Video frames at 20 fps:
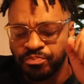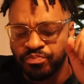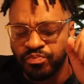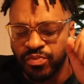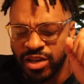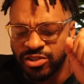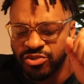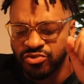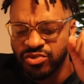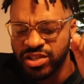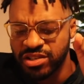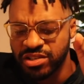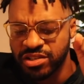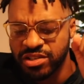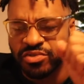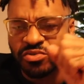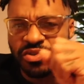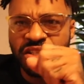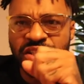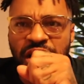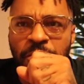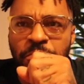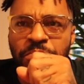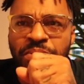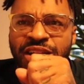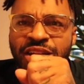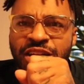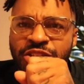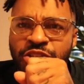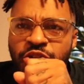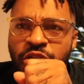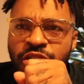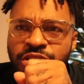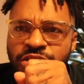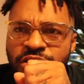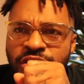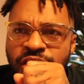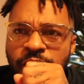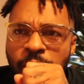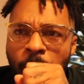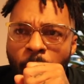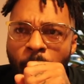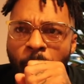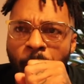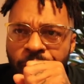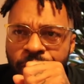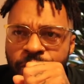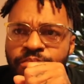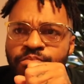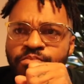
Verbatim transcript: That's really good. What is that, peanut sauce? Yeah.